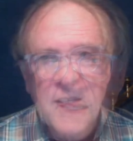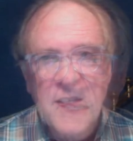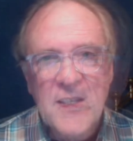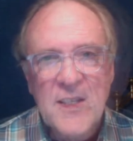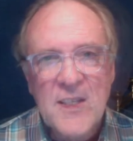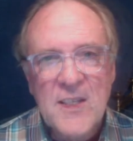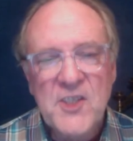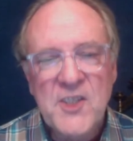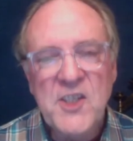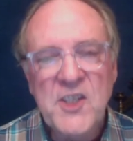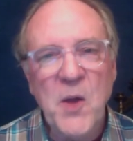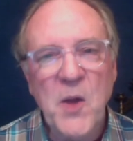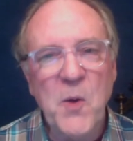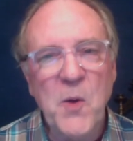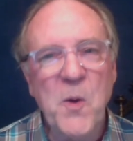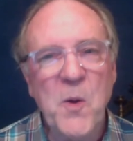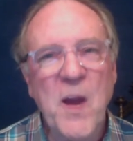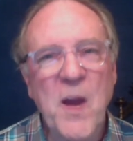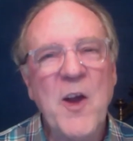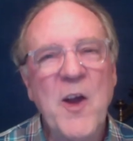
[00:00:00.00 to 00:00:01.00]

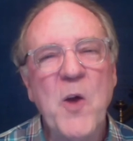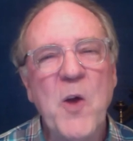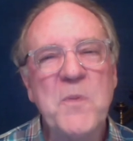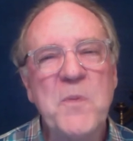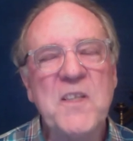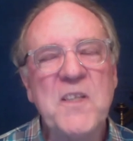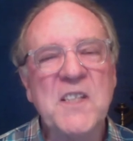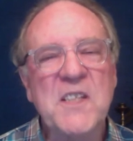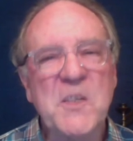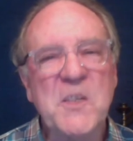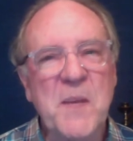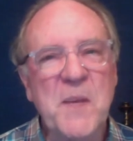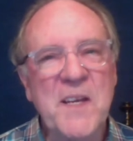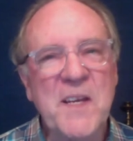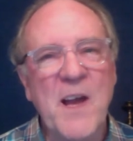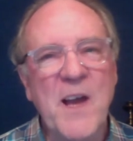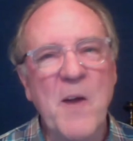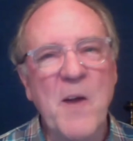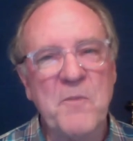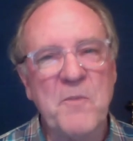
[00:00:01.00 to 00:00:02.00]
So, I hope this has been
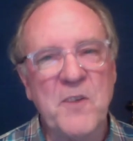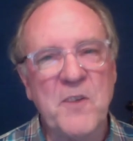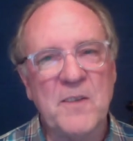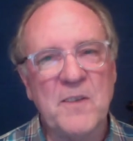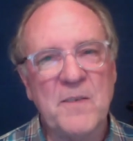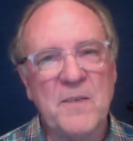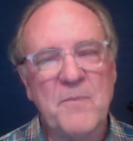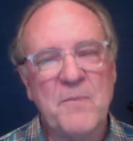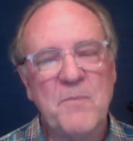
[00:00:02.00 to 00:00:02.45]
helpful.